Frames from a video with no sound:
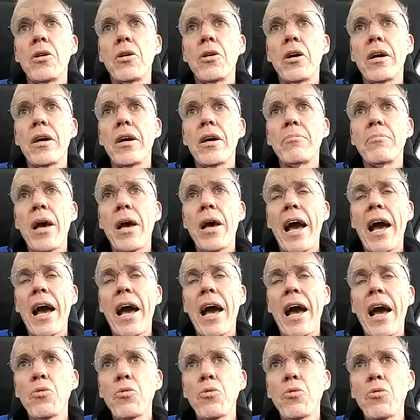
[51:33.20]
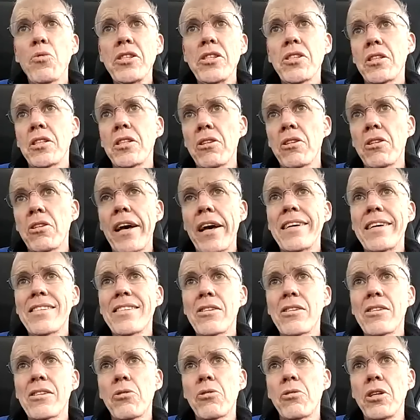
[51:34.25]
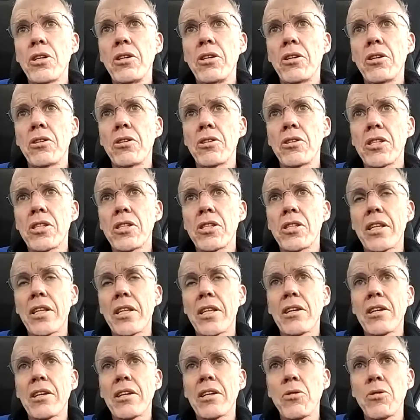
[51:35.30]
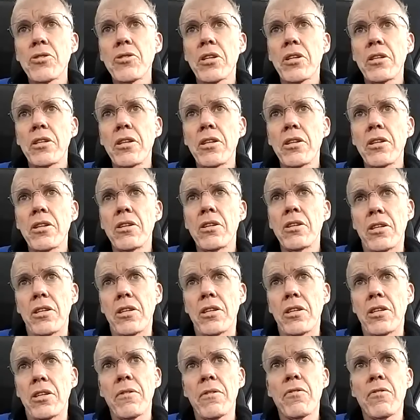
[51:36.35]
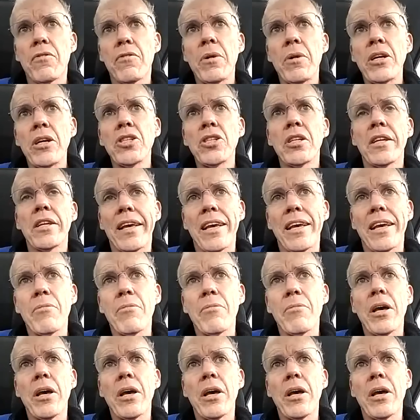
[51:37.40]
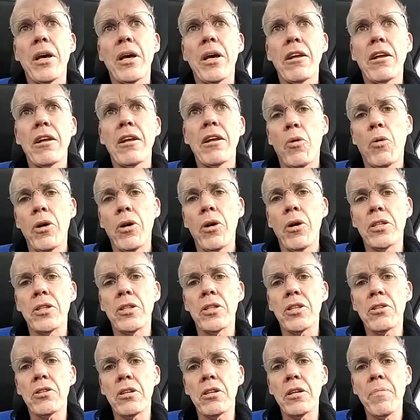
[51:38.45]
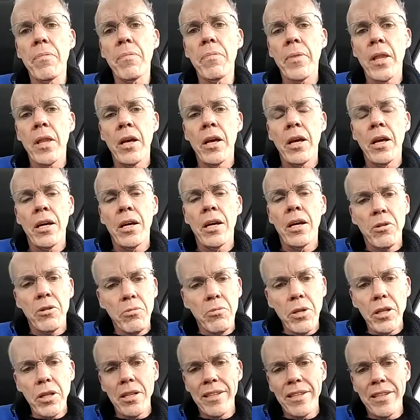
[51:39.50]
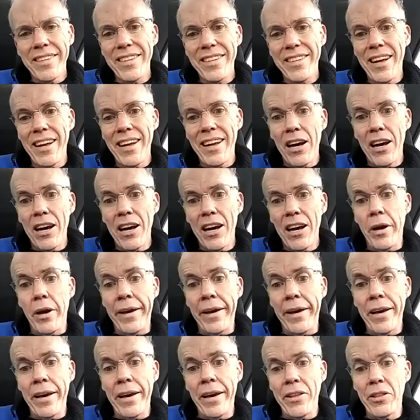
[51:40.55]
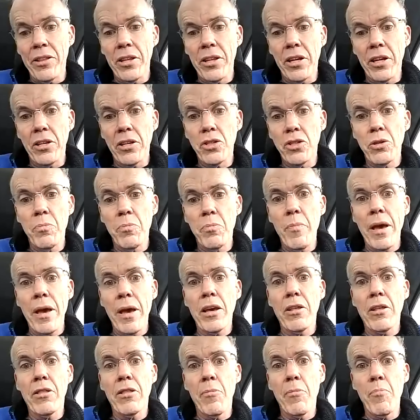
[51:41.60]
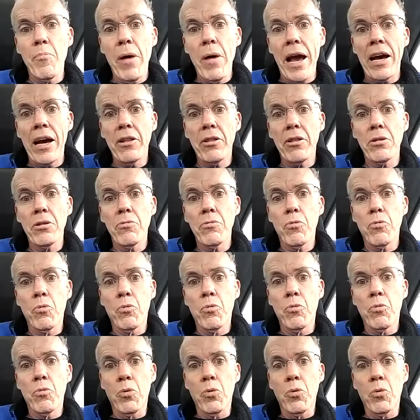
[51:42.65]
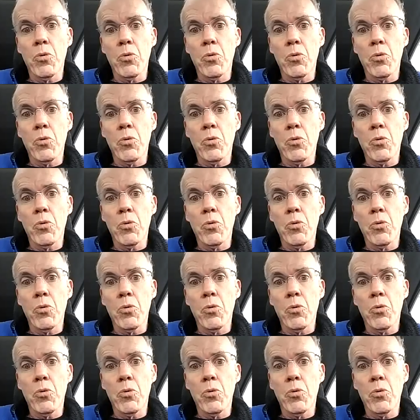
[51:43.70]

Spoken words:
having wasted the last 30 years, thanks mostly to the disinformation campaign of the oil industry, there really is not a way, I think, to make the math work.